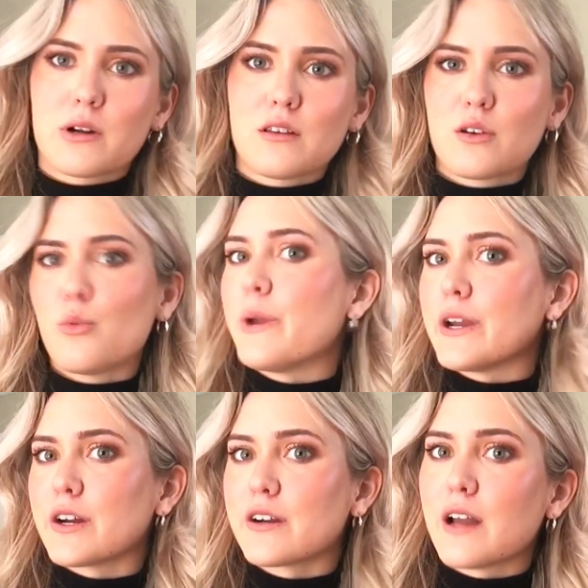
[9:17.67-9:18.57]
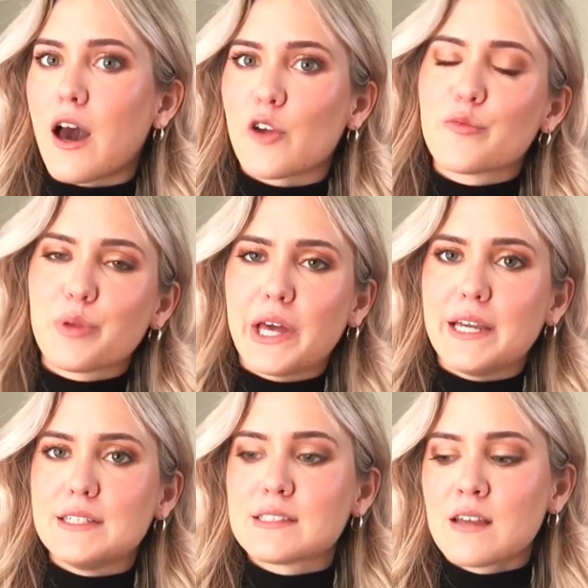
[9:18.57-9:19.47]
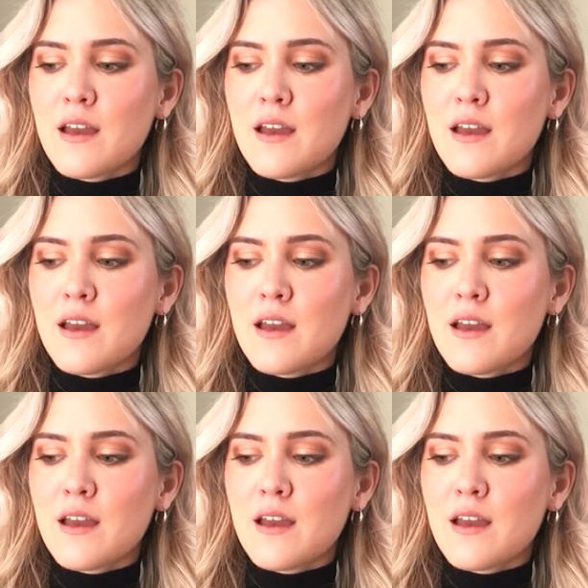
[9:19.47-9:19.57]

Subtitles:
a little weird, out of place.